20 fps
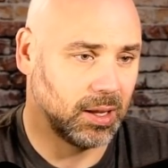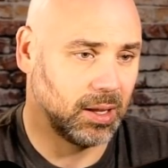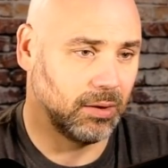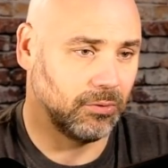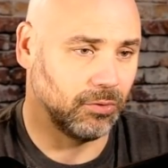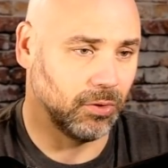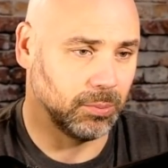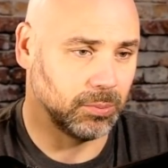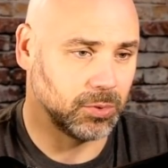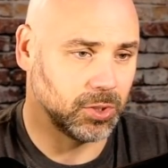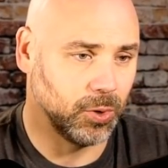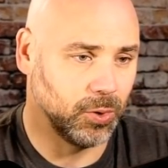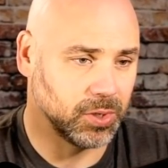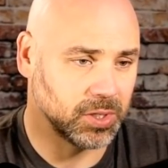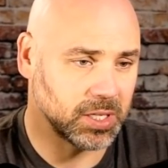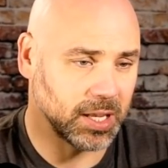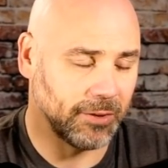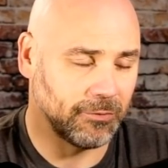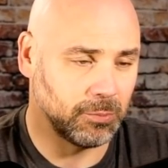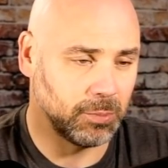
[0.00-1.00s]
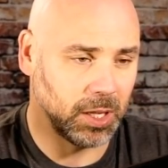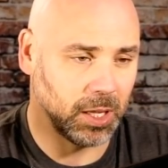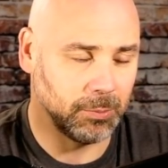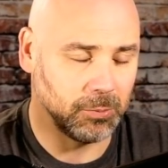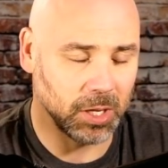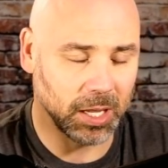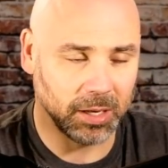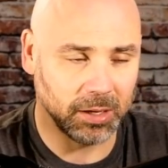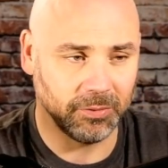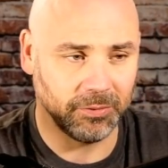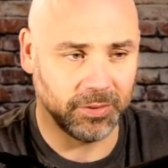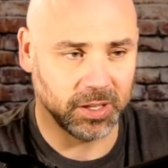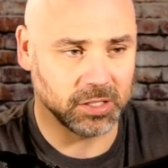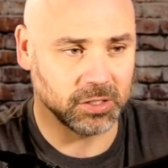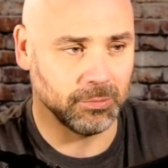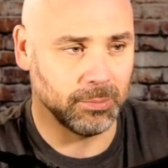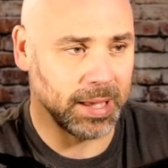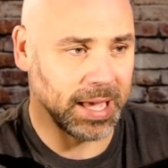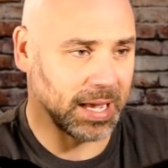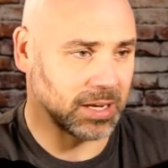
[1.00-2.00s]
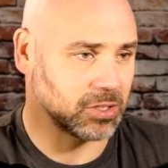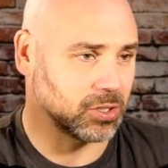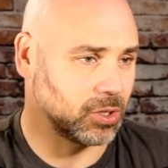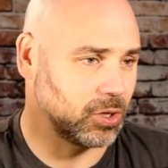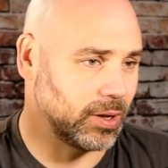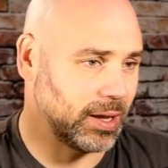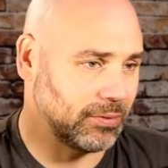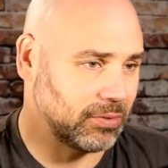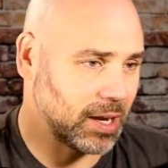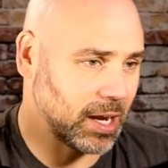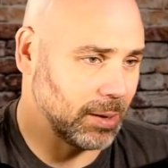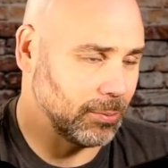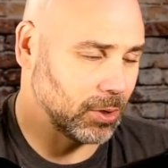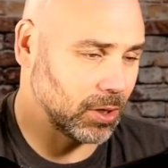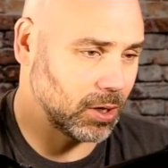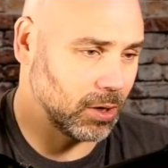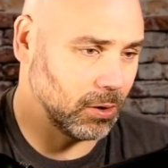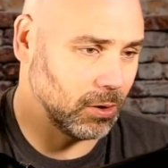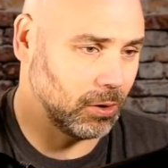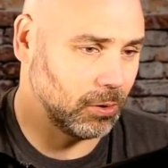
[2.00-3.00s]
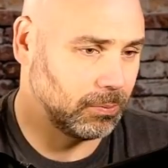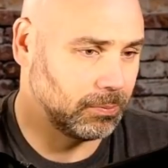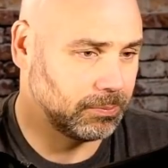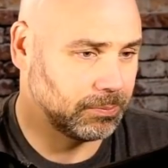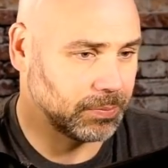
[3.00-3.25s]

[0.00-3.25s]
from 2 to 7 p.m., you got defensive backs, so you have Cameron Curl.